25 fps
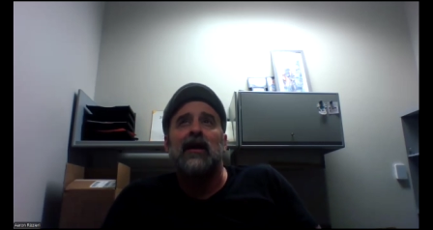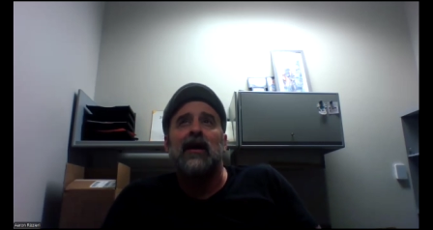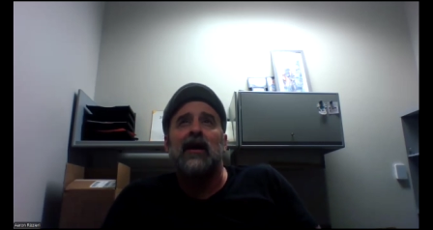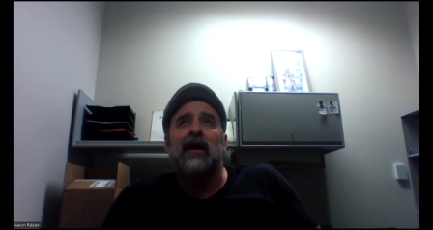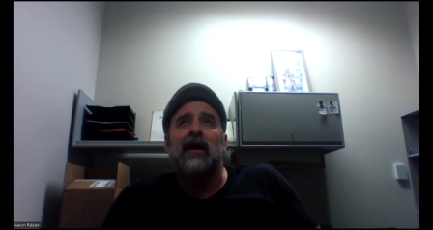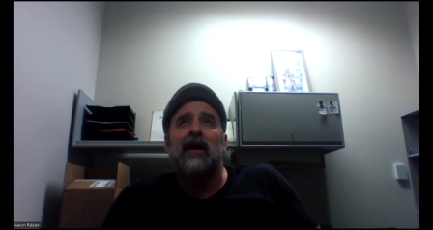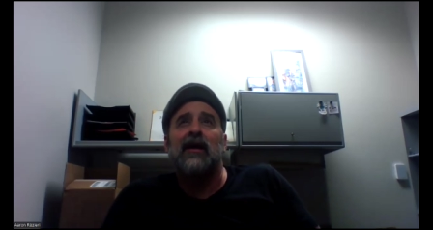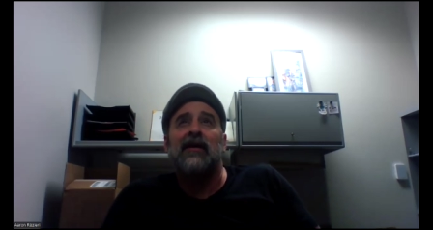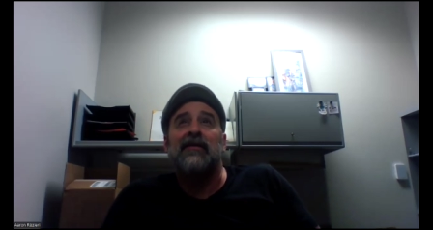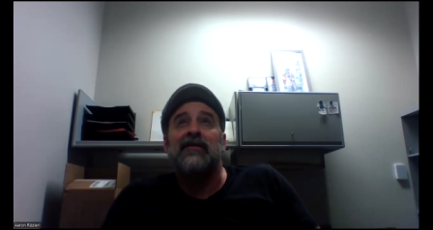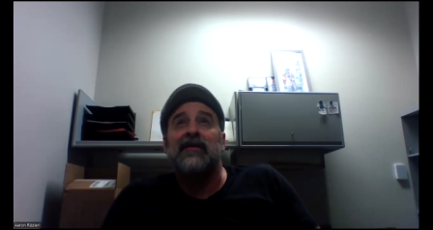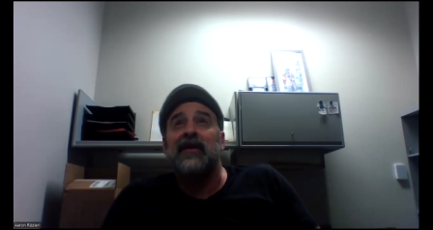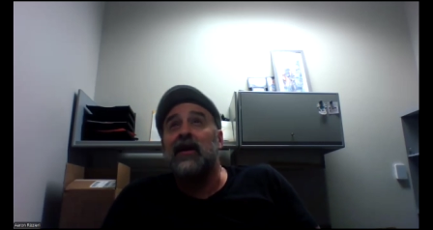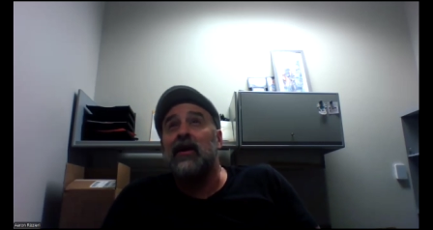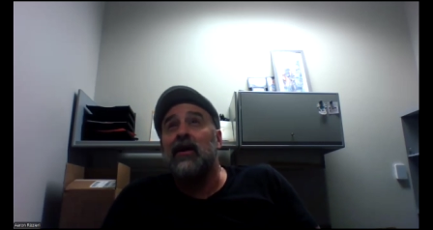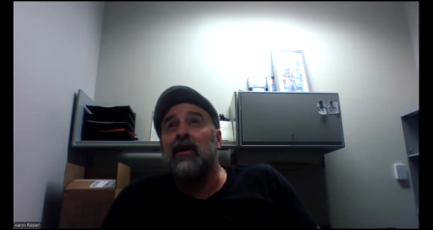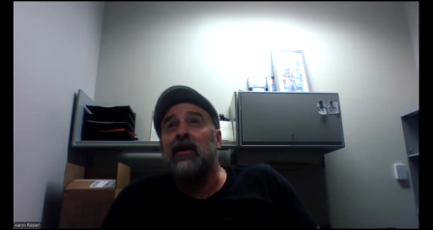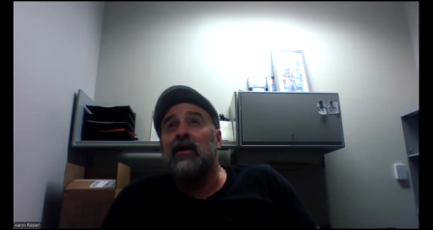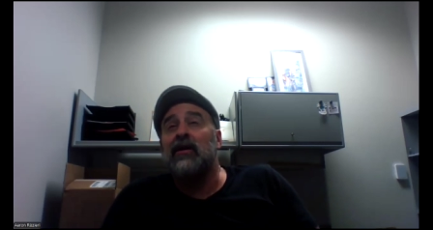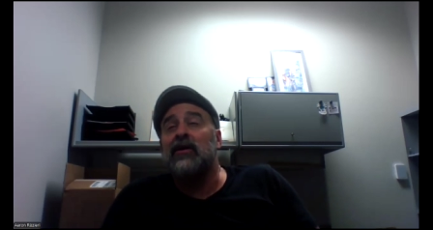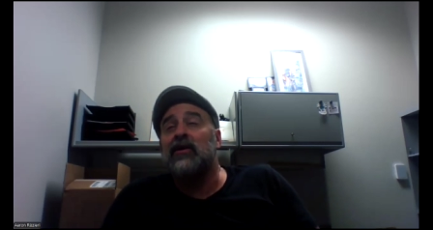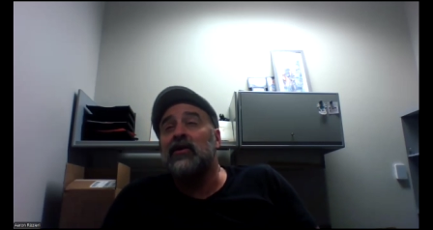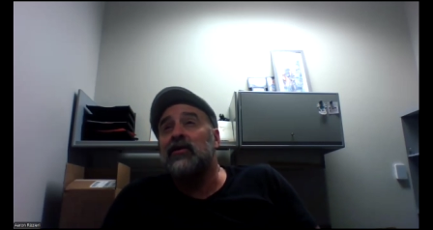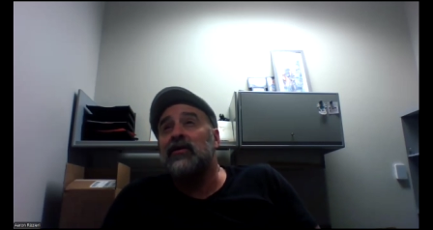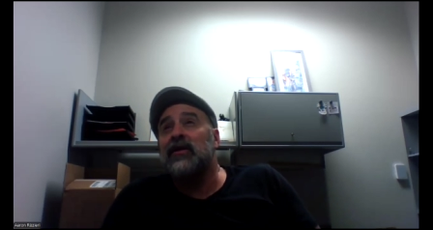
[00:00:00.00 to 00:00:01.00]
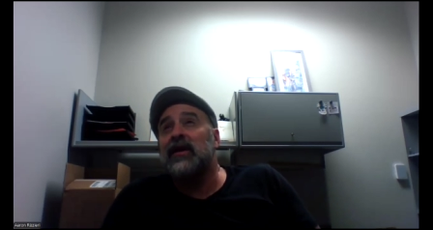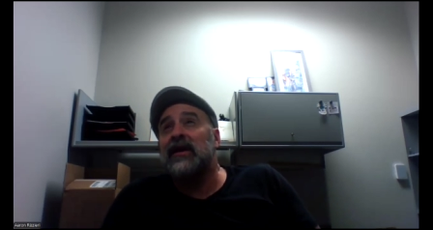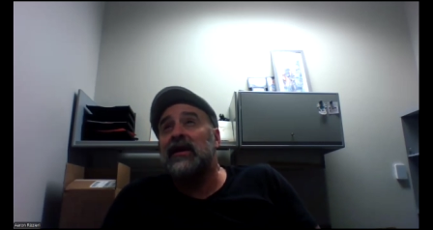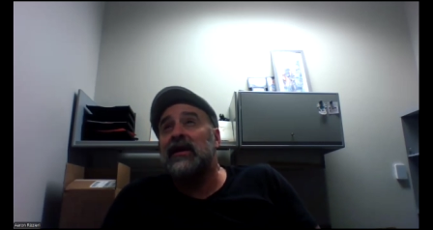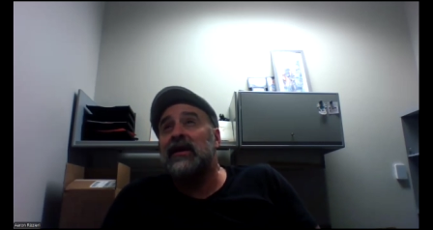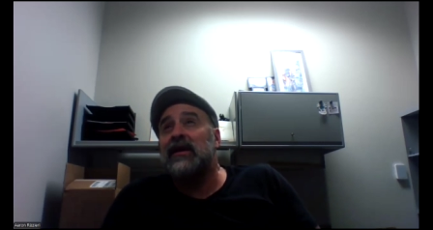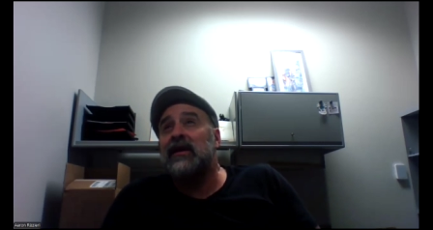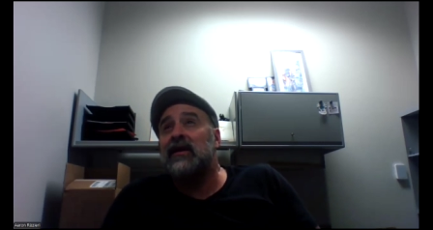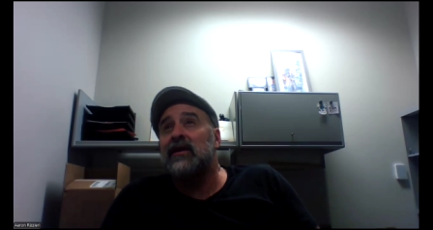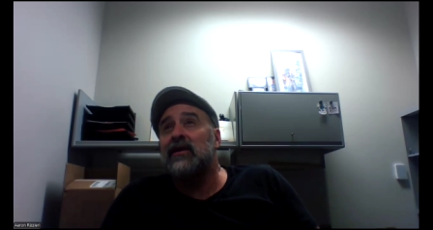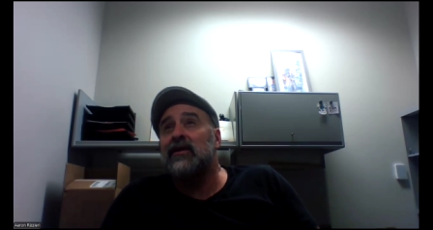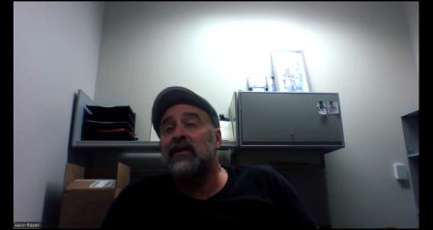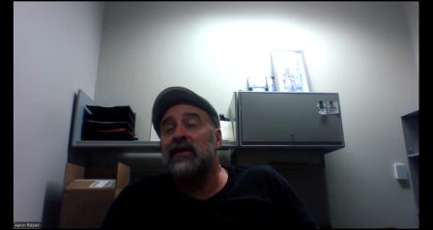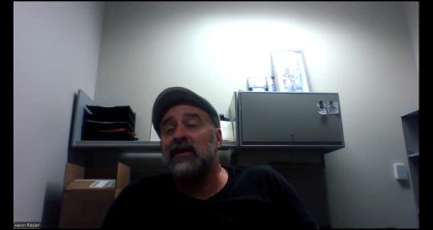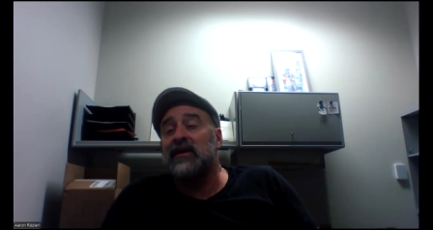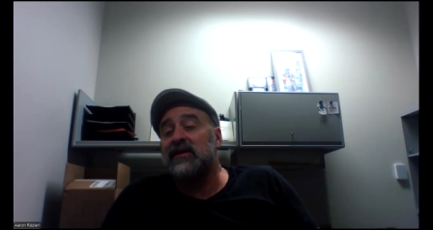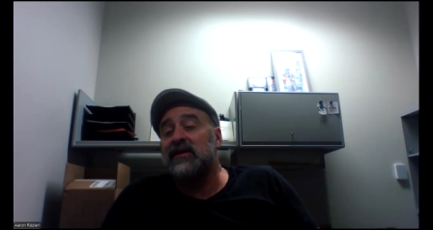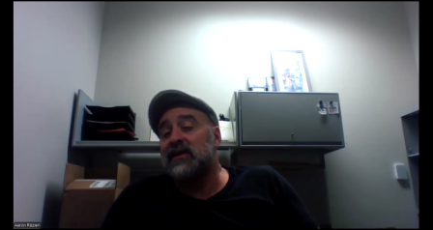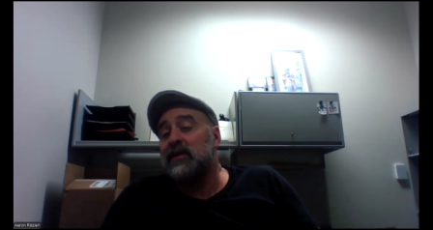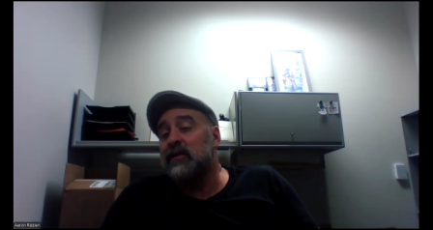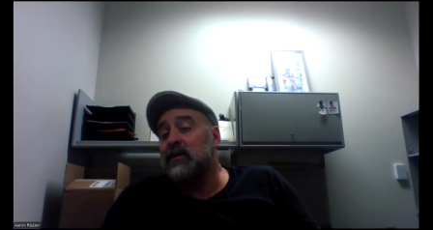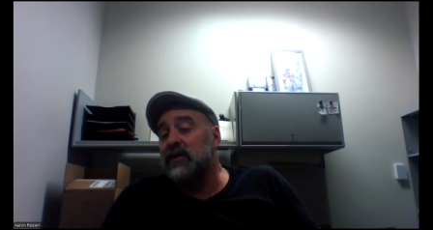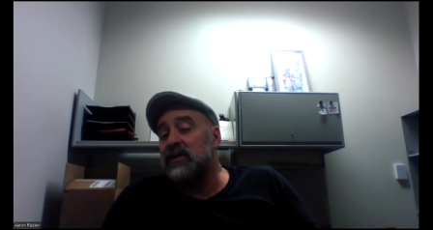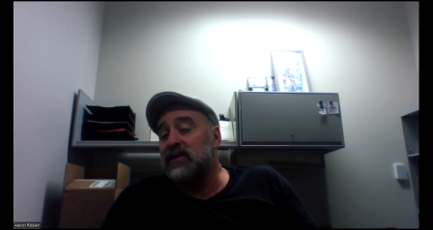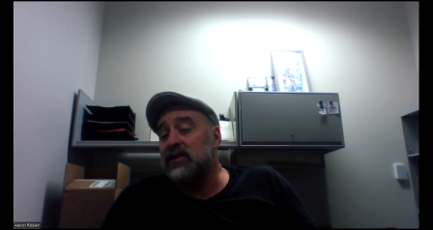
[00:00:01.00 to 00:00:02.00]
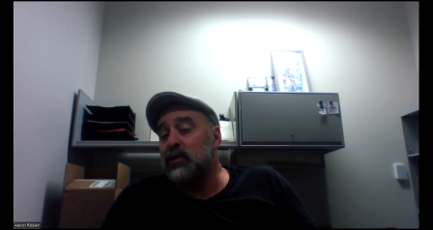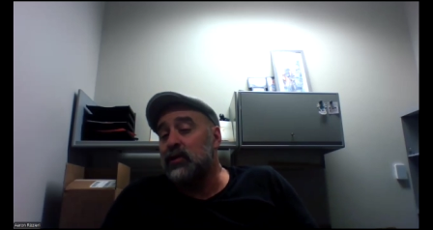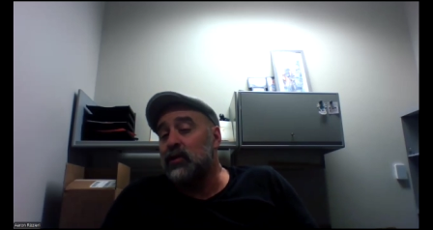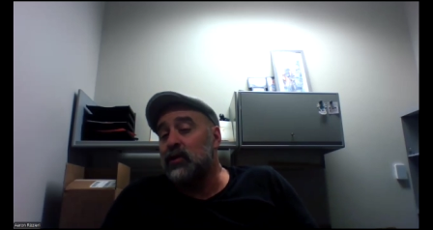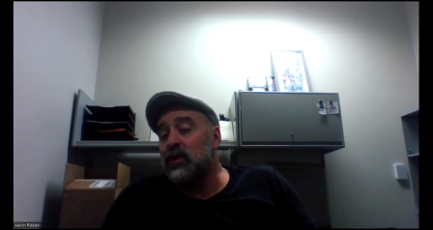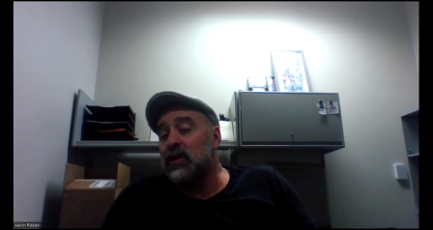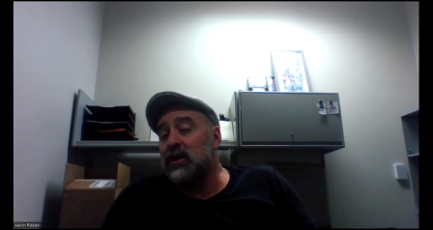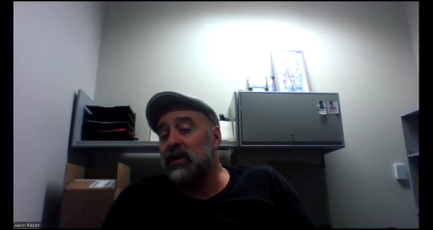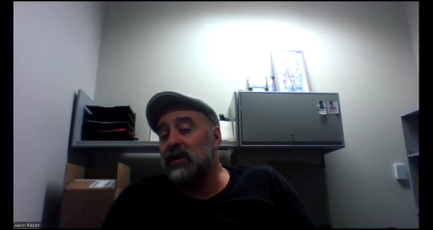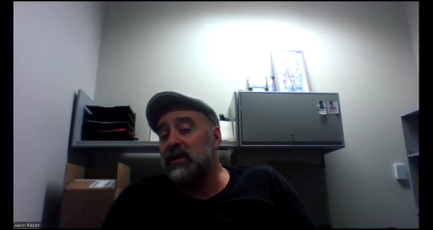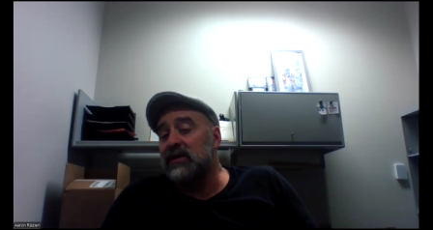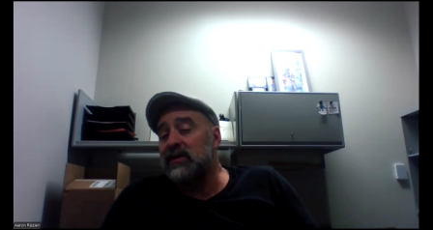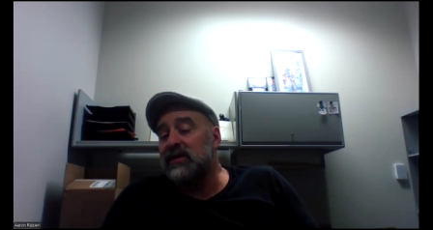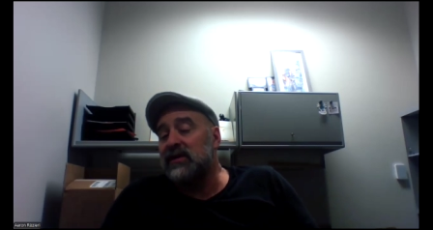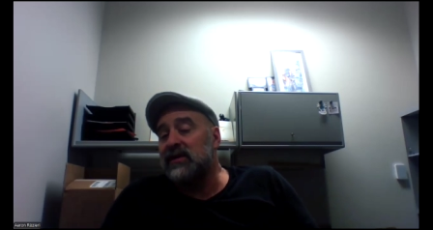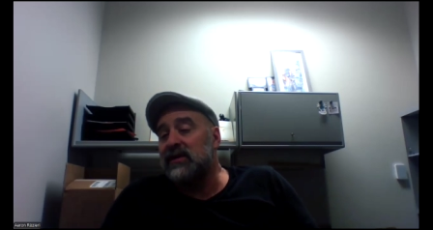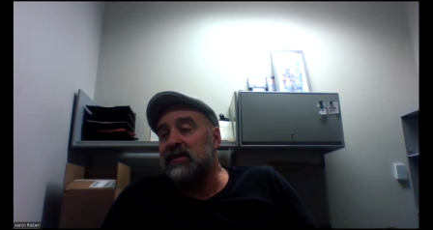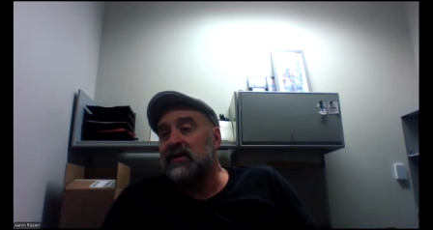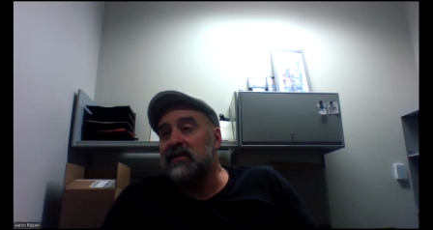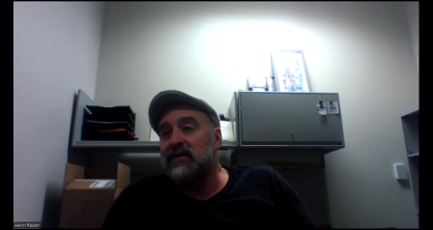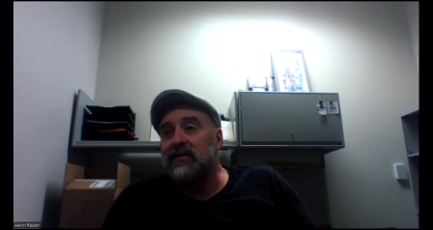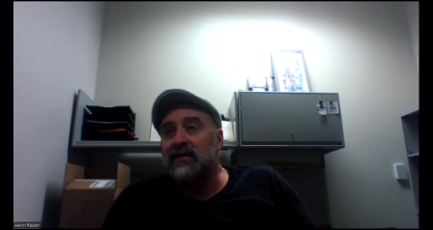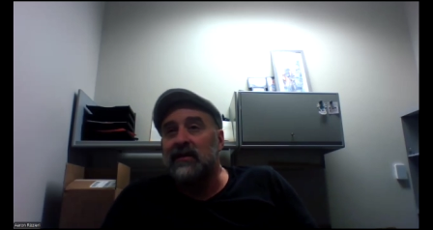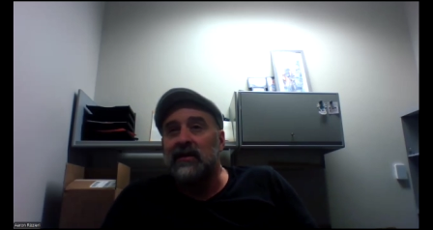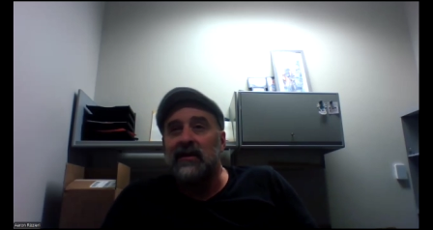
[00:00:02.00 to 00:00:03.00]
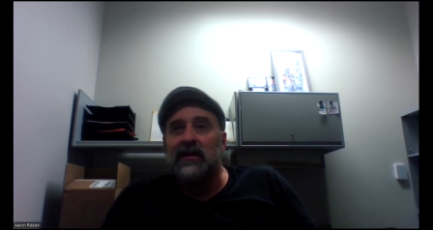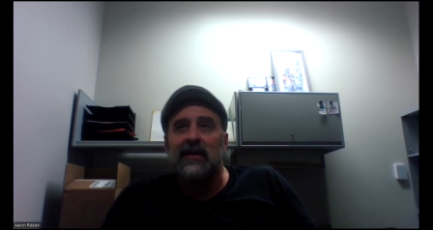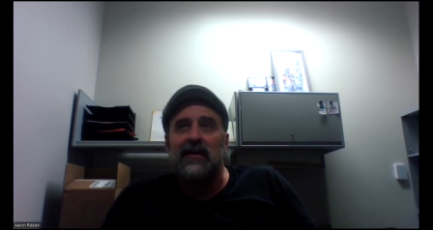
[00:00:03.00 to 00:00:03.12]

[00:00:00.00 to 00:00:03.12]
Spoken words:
And they argue that killing someone's worse.